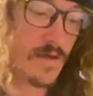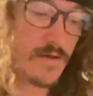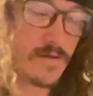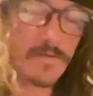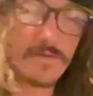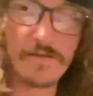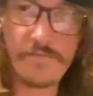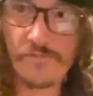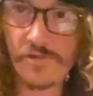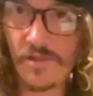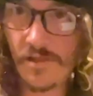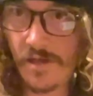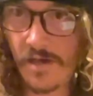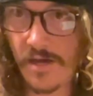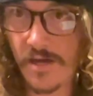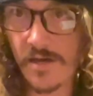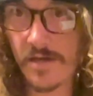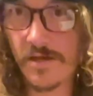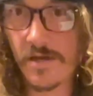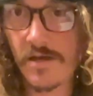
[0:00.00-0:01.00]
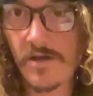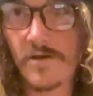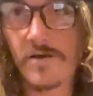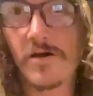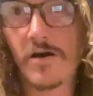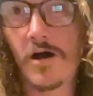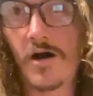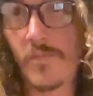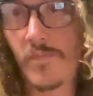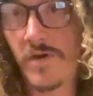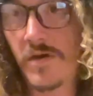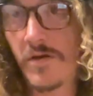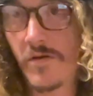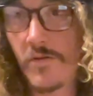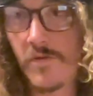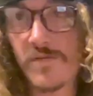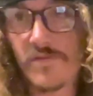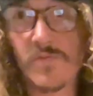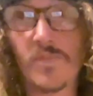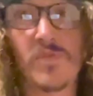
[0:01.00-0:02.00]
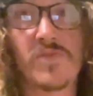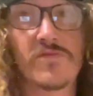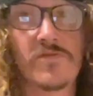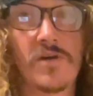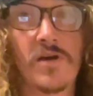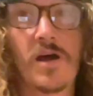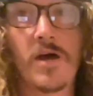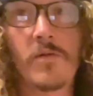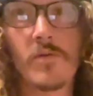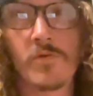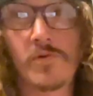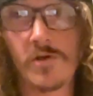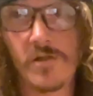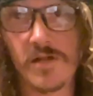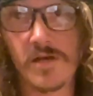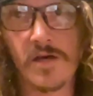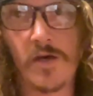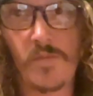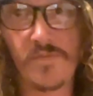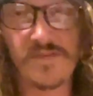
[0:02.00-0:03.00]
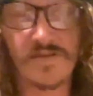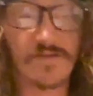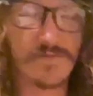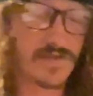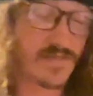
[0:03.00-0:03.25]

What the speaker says: leave a like, comment, or subscribe. It really helps out the